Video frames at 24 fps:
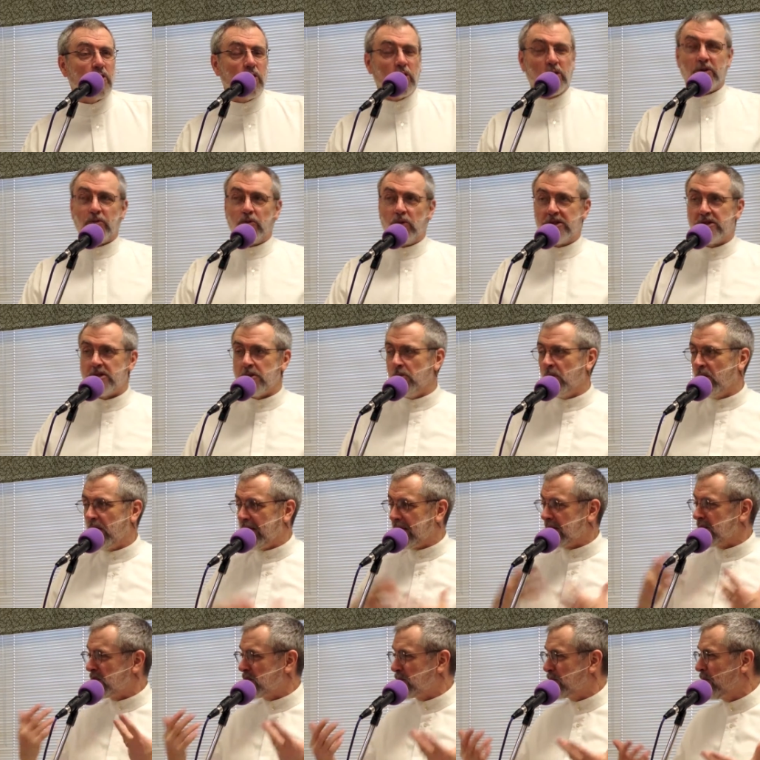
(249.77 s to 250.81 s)
or was he more
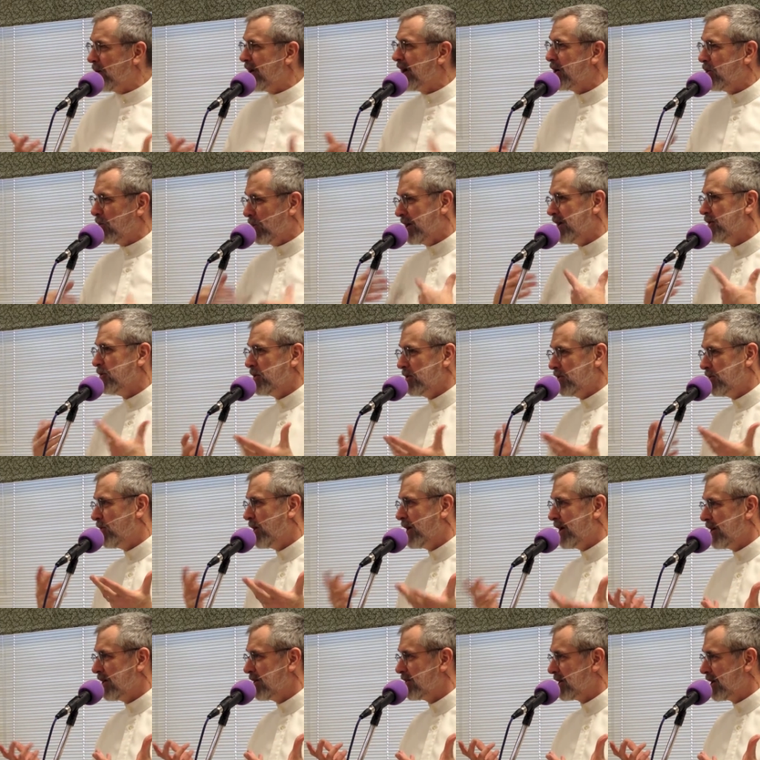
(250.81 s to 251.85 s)
like a spring where he would
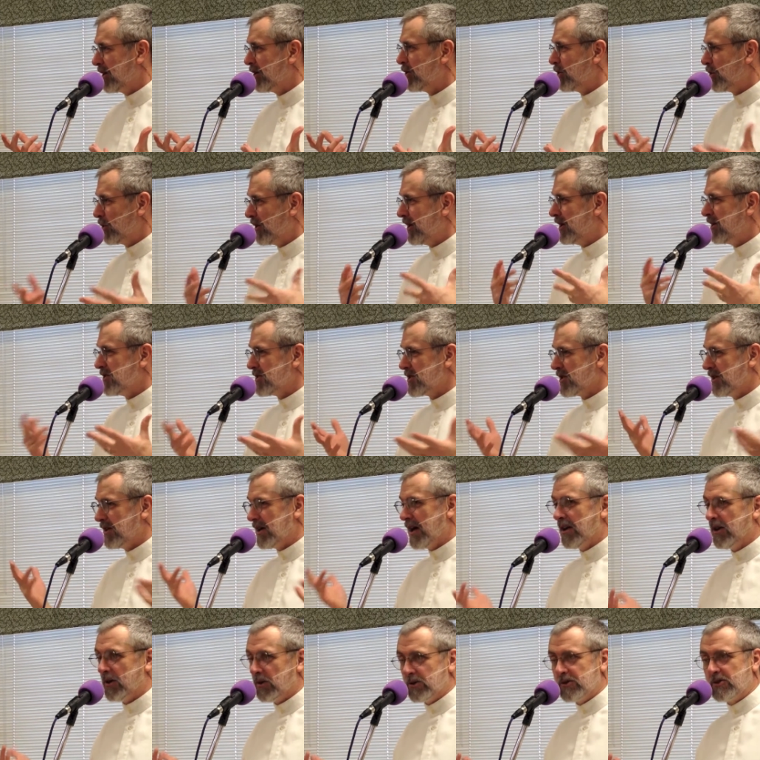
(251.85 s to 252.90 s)
wear you know greens and
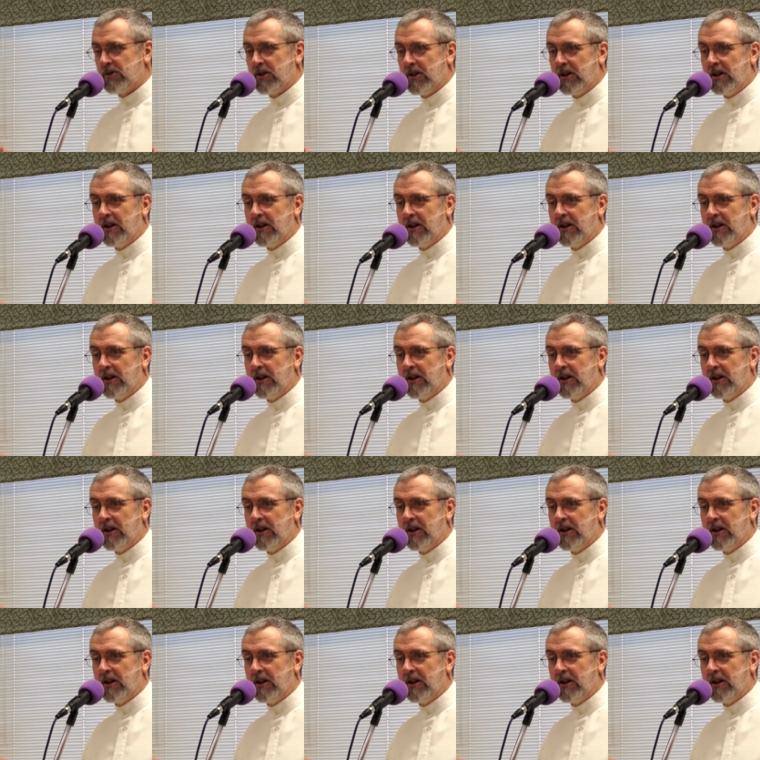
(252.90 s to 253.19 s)
yellows?